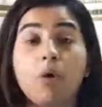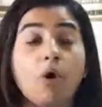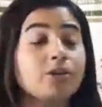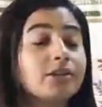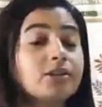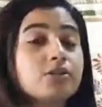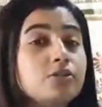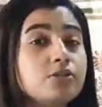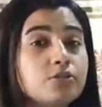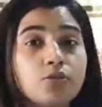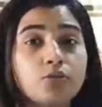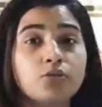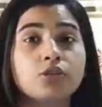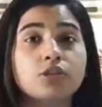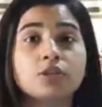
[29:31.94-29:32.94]
modern
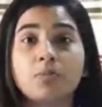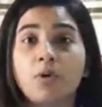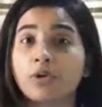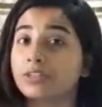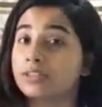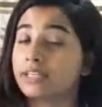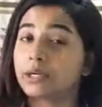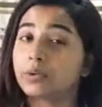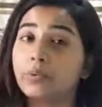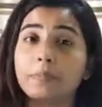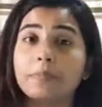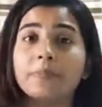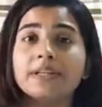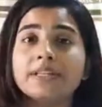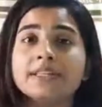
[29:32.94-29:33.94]
tools, modern
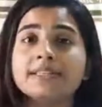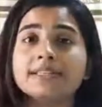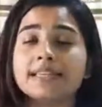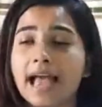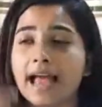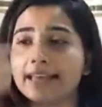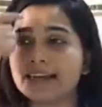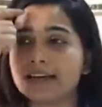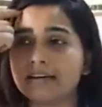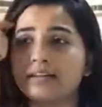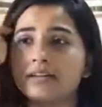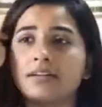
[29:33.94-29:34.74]
equipments, and